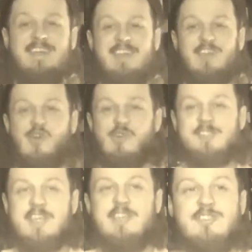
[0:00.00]
it
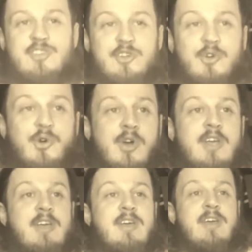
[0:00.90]
goes into
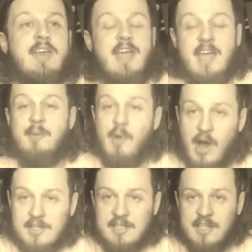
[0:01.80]
a
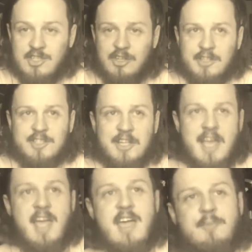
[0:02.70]
Boss Digital
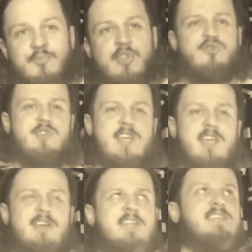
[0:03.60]
Delay
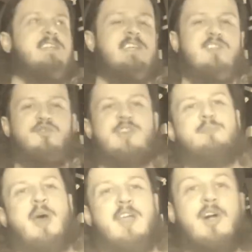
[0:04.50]
3, a
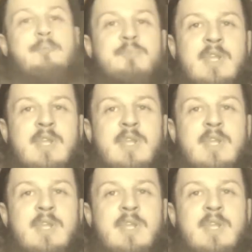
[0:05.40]
DD3 pedal,